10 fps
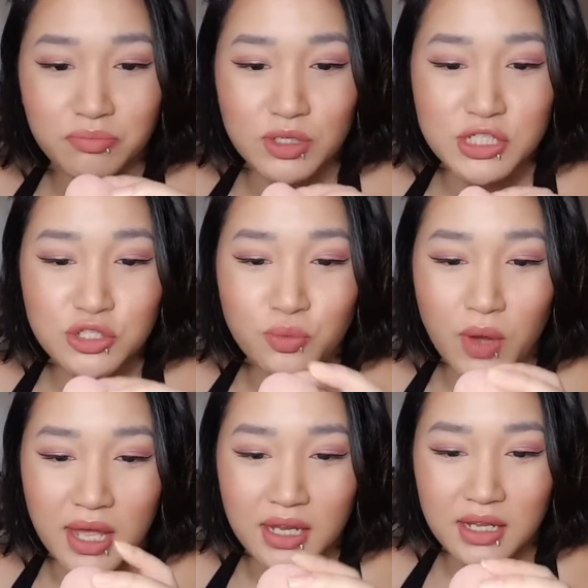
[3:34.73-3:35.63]
Once you
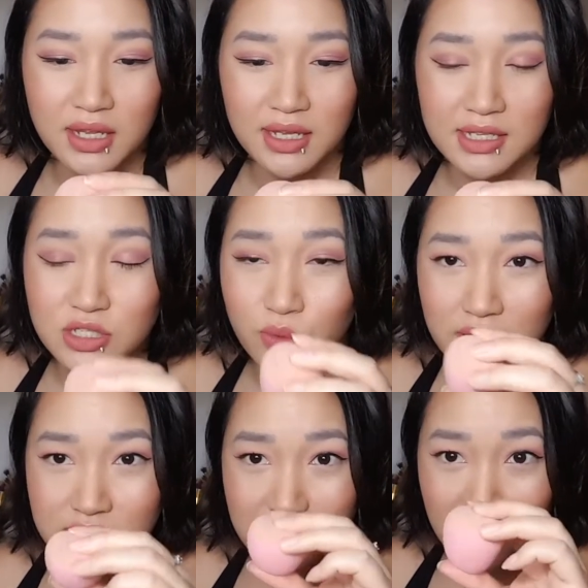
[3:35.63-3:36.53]
wet it, it gets
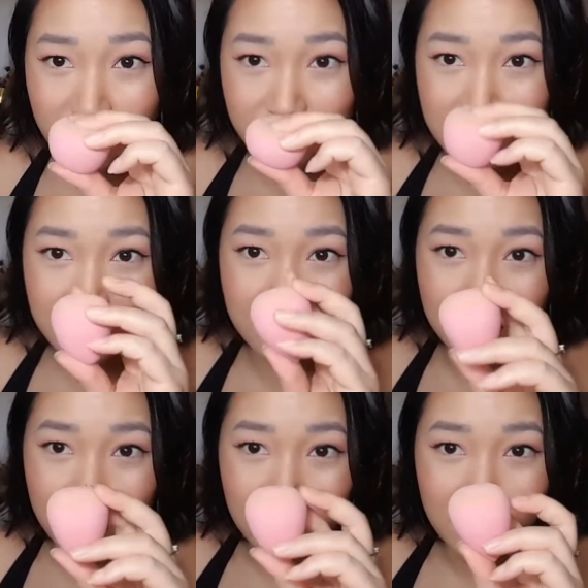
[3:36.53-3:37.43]
quite soft,
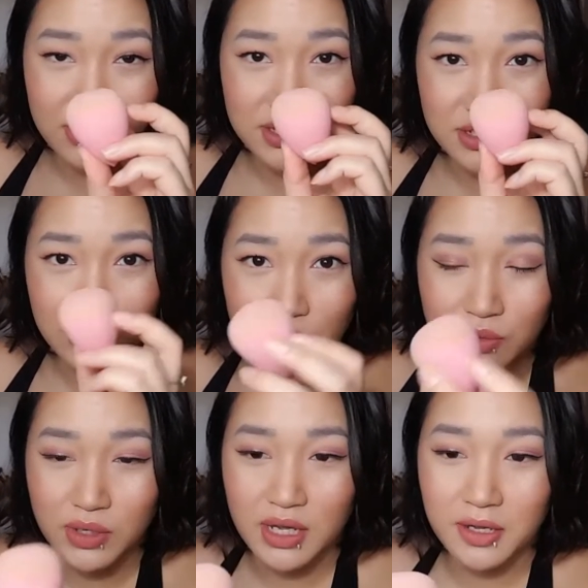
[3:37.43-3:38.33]

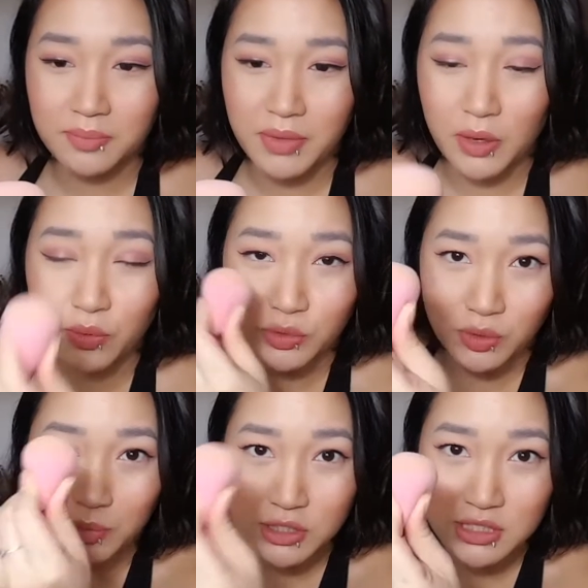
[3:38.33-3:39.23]
so I would
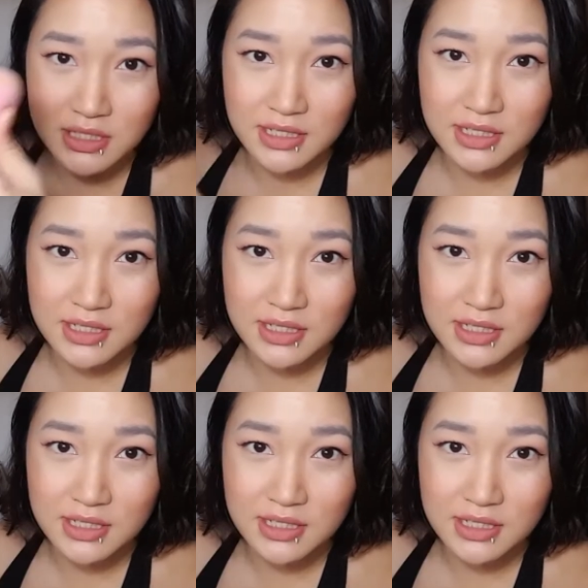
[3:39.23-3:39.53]
repurchase